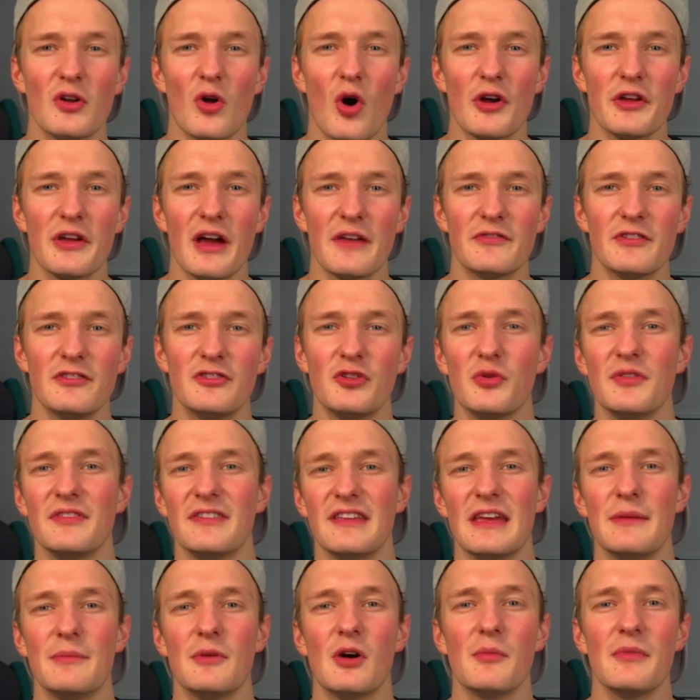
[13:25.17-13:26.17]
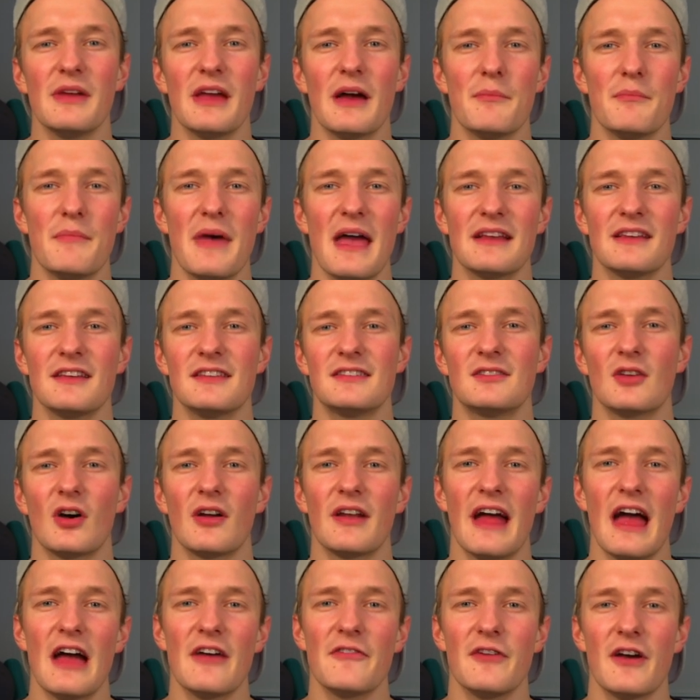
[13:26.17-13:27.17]
all you have to do is email me at
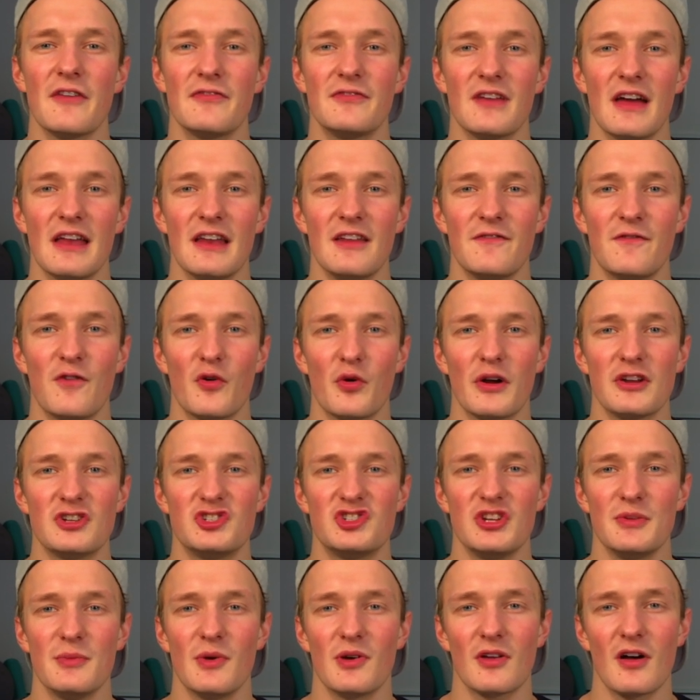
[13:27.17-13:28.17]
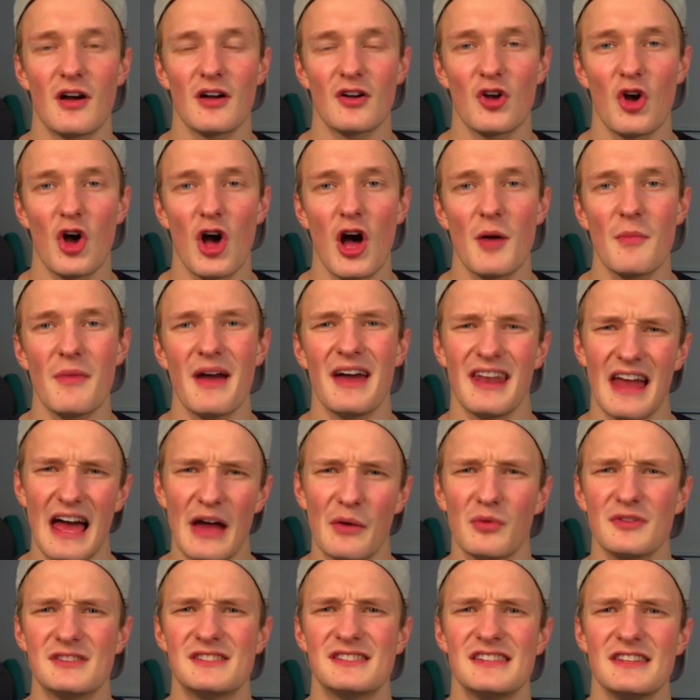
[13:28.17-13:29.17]
magnus.ff94@gmail.com and
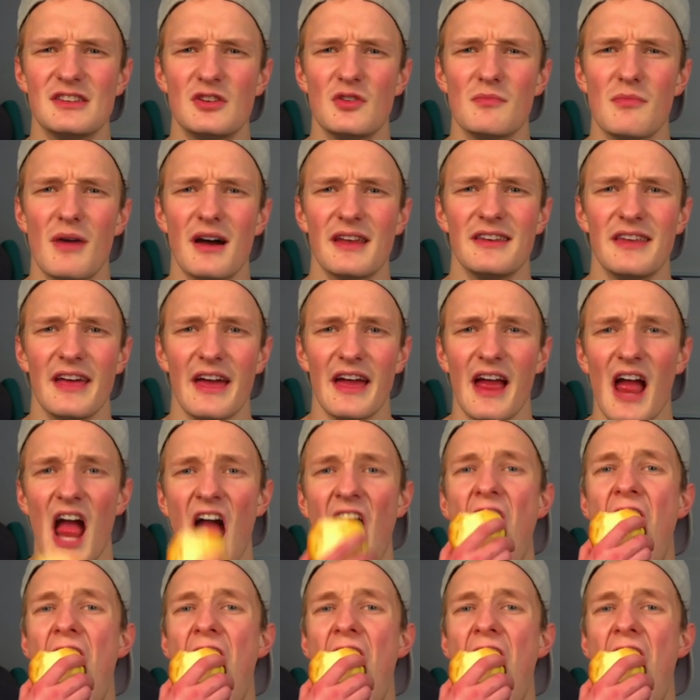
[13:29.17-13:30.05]
I will see you Monday.